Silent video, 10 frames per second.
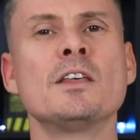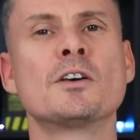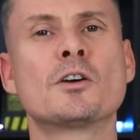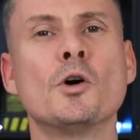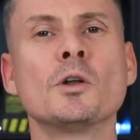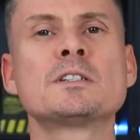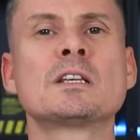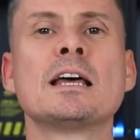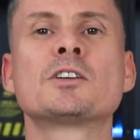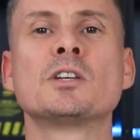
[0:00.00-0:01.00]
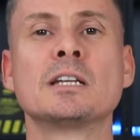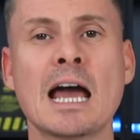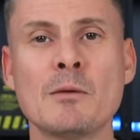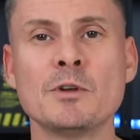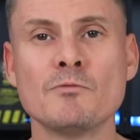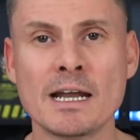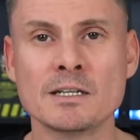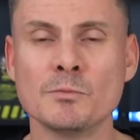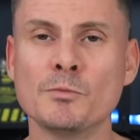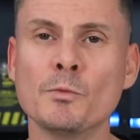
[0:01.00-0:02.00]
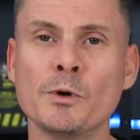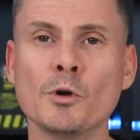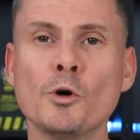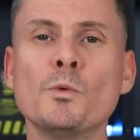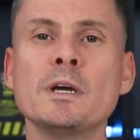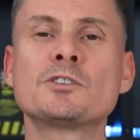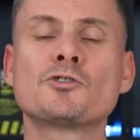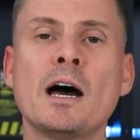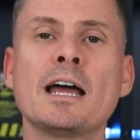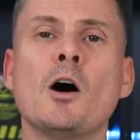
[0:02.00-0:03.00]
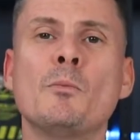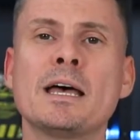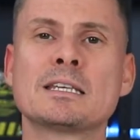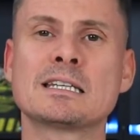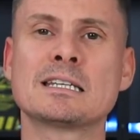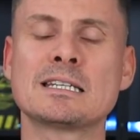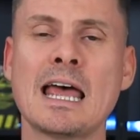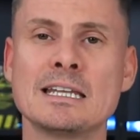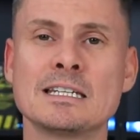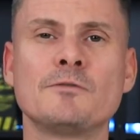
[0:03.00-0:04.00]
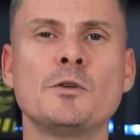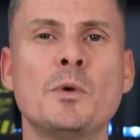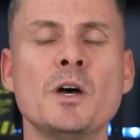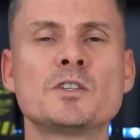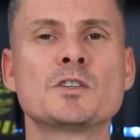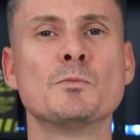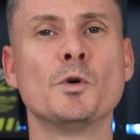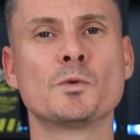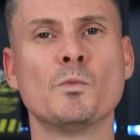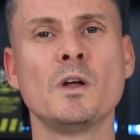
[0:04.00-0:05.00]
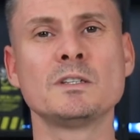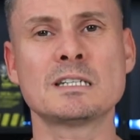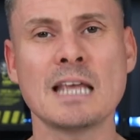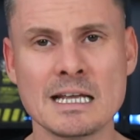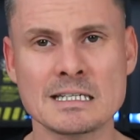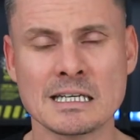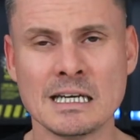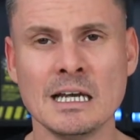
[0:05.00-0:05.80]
the color selection can be random, but we will always try our best to send, if you purchase more than one set,